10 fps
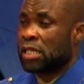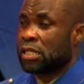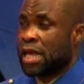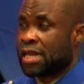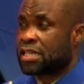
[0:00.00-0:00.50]

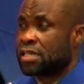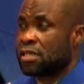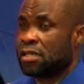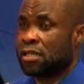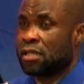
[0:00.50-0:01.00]
that
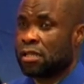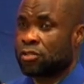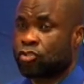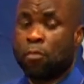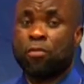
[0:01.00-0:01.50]

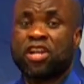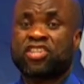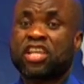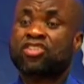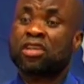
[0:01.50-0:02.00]
somebody
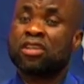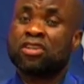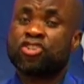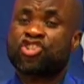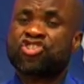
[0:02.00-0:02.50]
says,
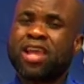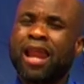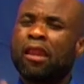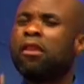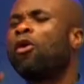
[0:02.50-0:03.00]

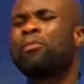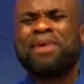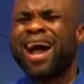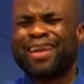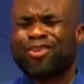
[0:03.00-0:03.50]
Shalom
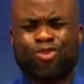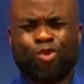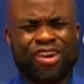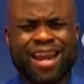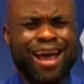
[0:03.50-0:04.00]

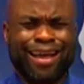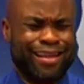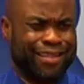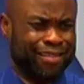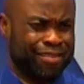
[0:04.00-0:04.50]
Adonai,
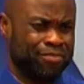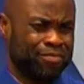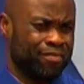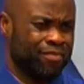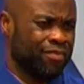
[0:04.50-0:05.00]

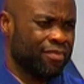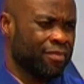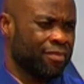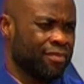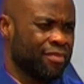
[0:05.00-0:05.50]

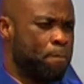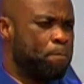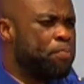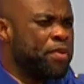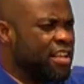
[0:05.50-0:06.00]
the
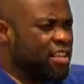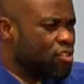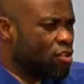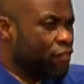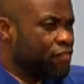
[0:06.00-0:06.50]

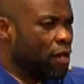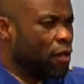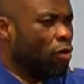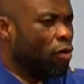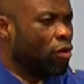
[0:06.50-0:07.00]
peace of the
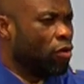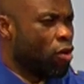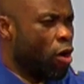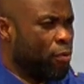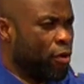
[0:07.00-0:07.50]
Lord
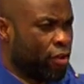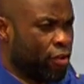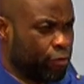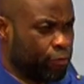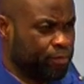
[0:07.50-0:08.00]
upon you.